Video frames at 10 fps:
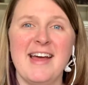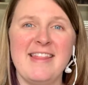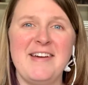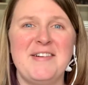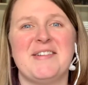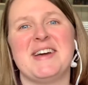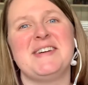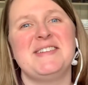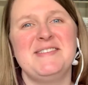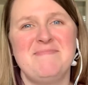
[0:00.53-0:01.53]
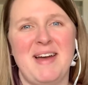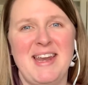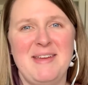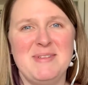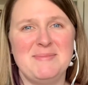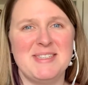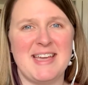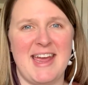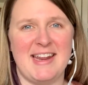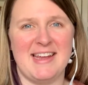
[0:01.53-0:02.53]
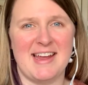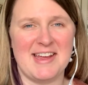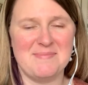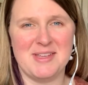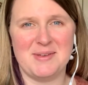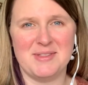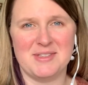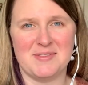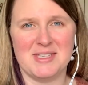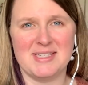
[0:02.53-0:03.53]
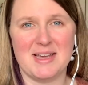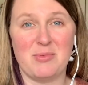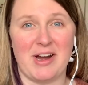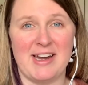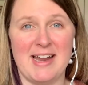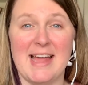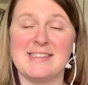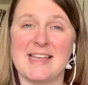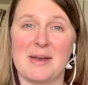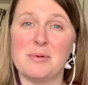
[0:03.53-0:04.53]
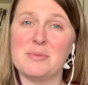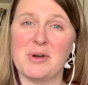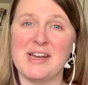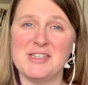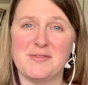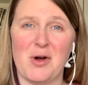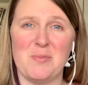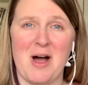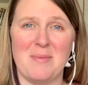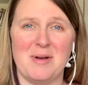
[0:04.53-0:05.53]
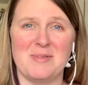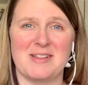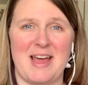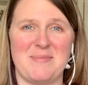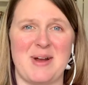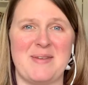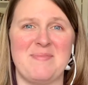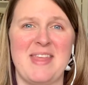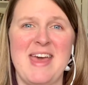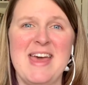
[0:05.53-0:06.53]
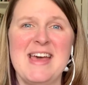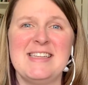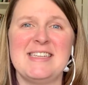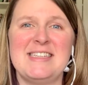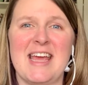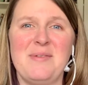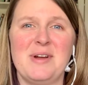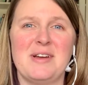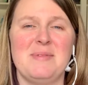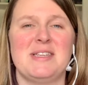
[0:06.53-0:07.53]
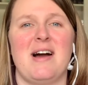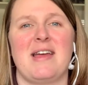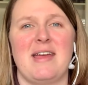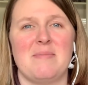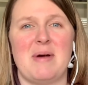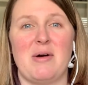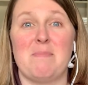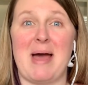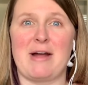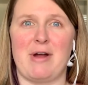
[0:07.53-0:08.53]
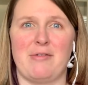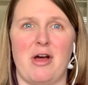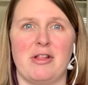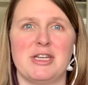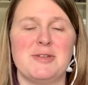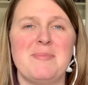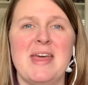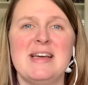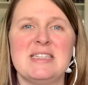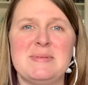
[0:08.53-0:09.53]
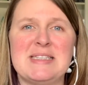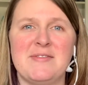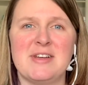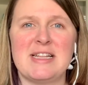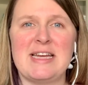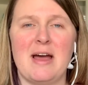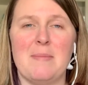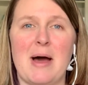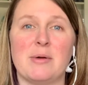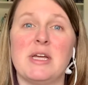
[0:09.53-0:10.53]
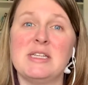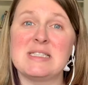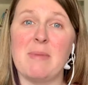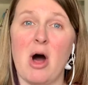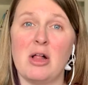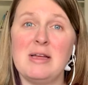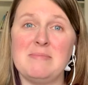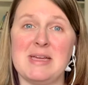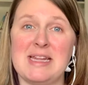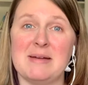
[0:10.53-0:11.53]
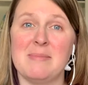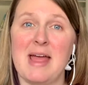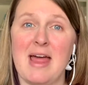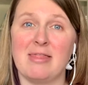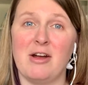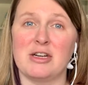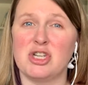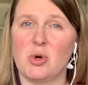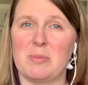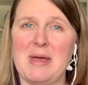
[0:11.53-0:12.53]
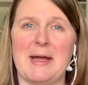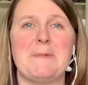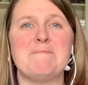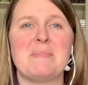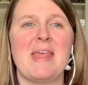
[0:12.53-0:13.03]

Hello, my name is Miss Katy, and I am the Youth Services Librarian at Saddlebrook Branch of Omaha Public Library. Today, we're going to be talking about background knowledge, specifically about small, medium, and large, or big.